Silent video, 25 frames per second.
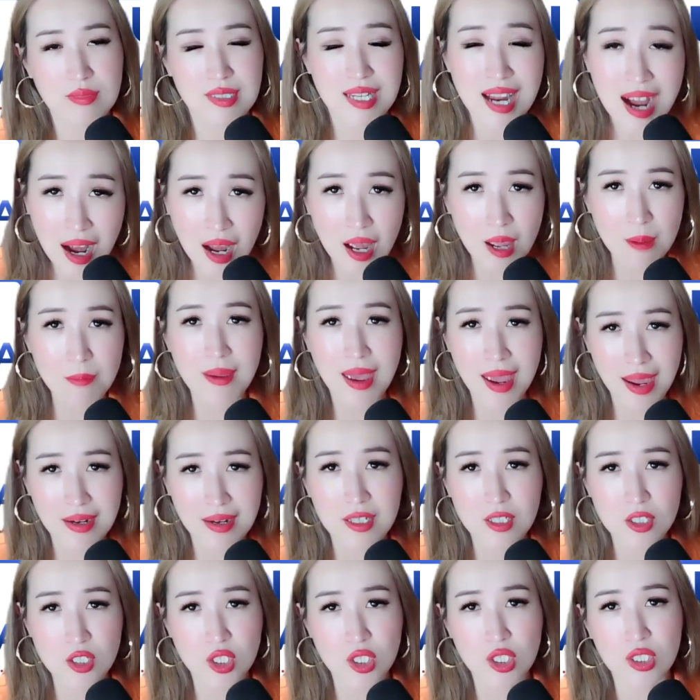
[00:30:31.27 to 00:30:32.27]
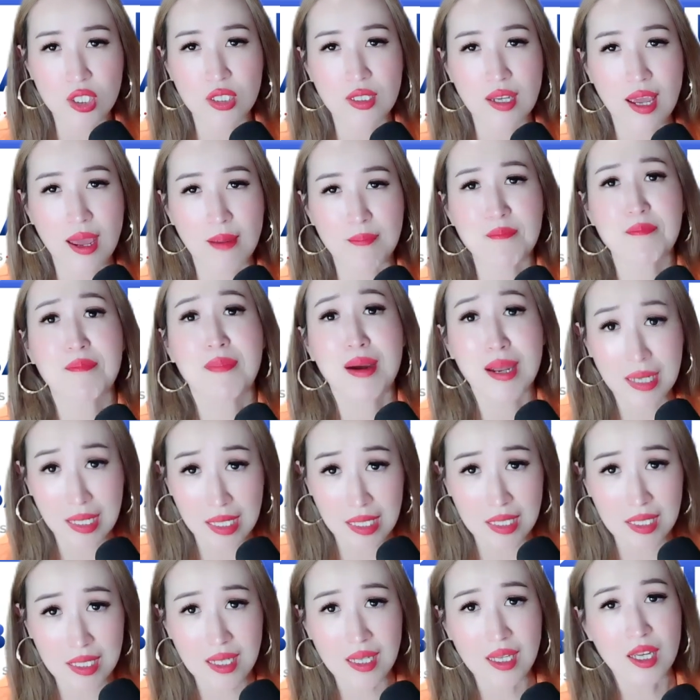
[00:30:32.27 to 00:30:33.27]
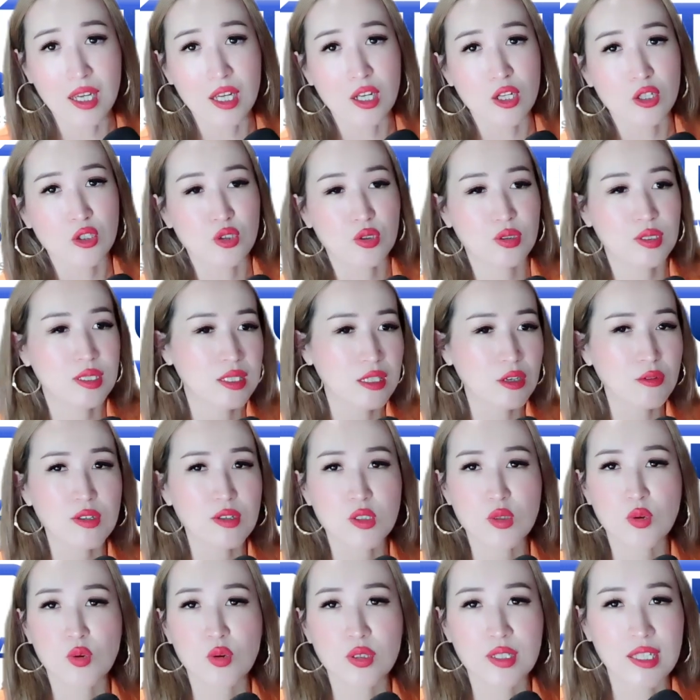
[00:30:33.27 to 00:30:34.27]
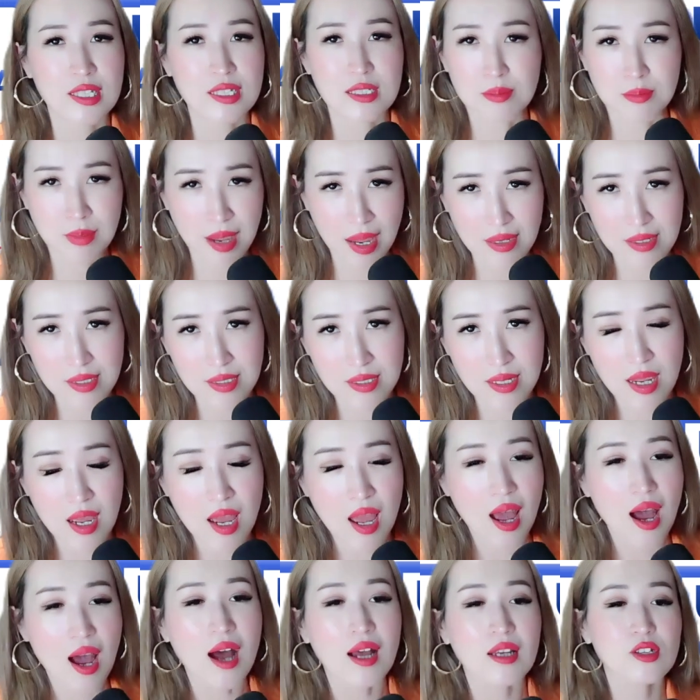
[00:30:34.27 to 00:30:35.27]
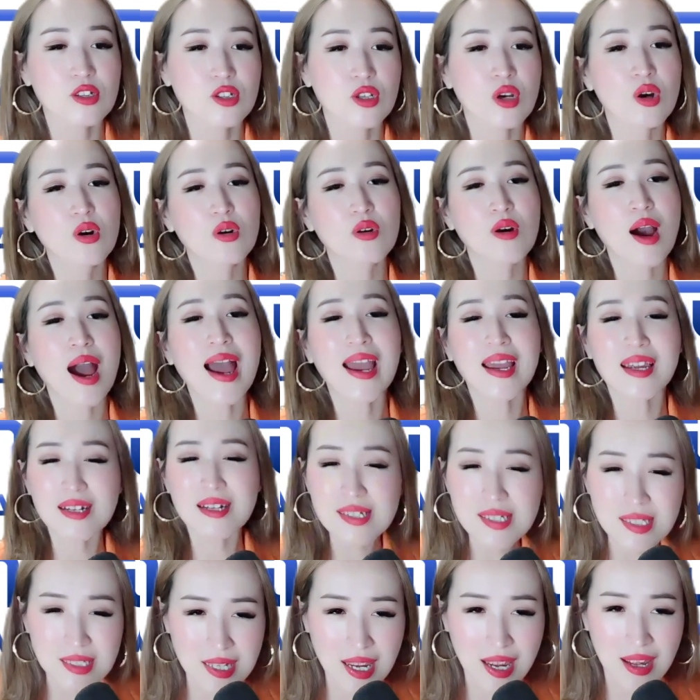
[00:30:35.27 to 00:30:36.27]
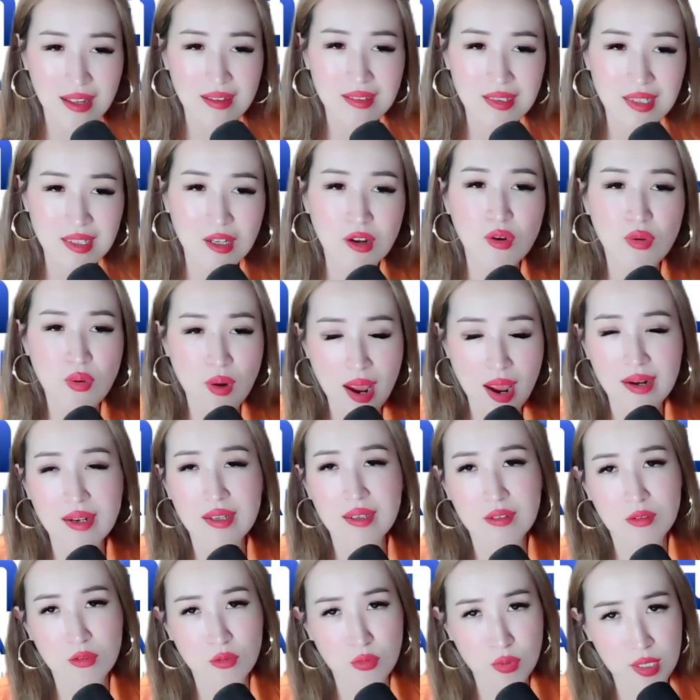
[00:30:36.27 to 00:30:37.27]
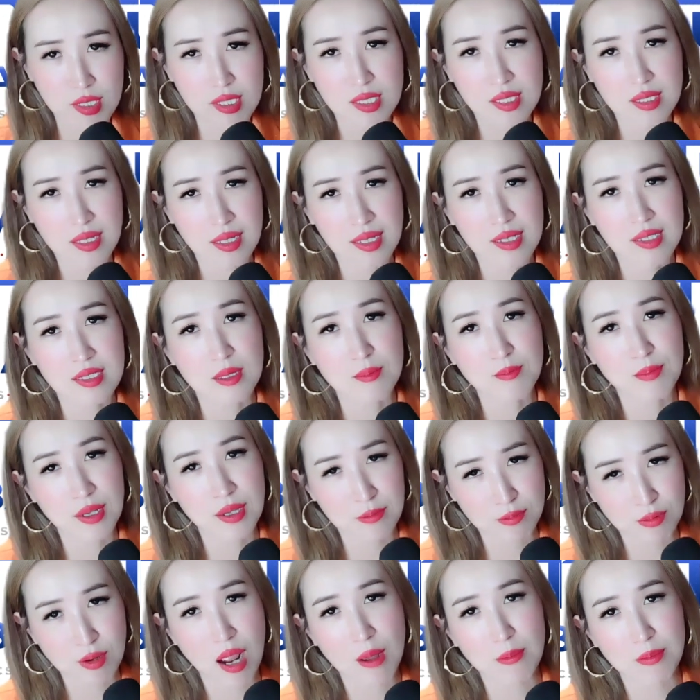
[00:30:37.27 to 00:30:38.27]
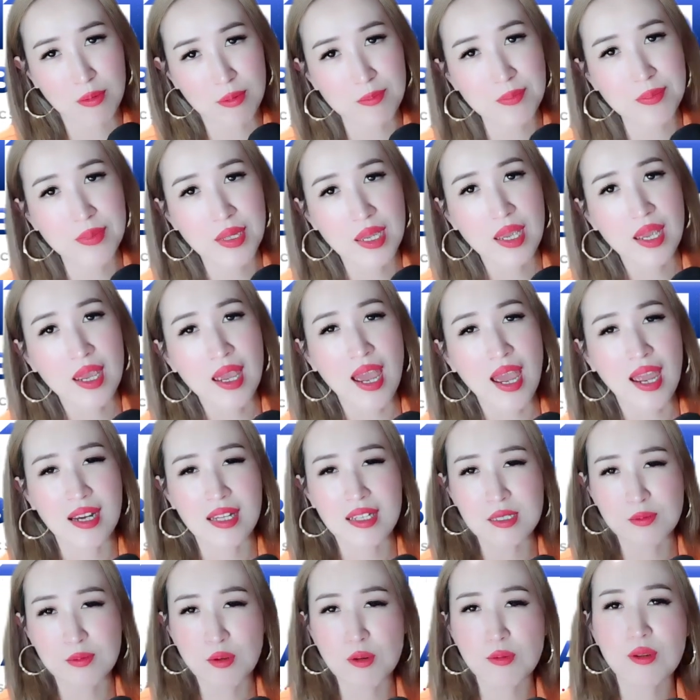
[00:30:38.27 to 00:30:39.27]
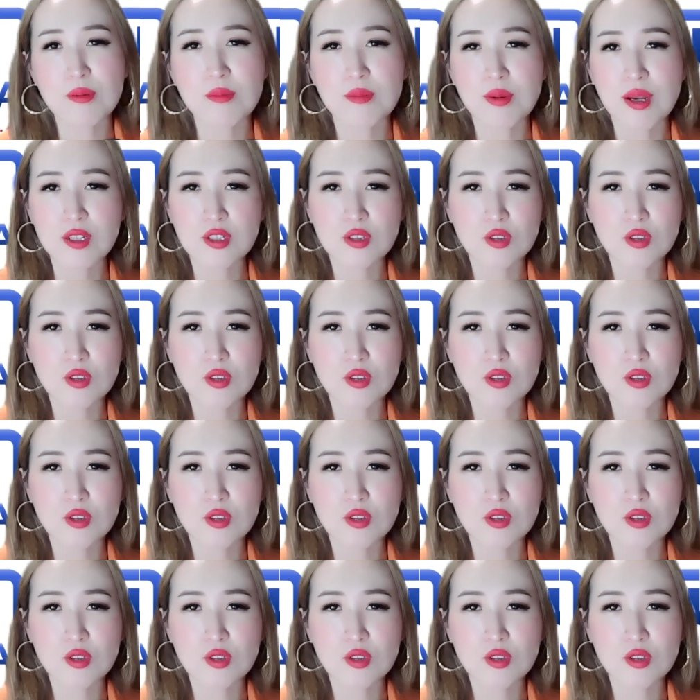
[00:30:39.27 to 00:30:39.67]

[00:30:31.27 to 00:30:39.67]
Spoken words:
time, energy, and money to deal with all this mess. So I understand the credit risk is a big problem, and it's probably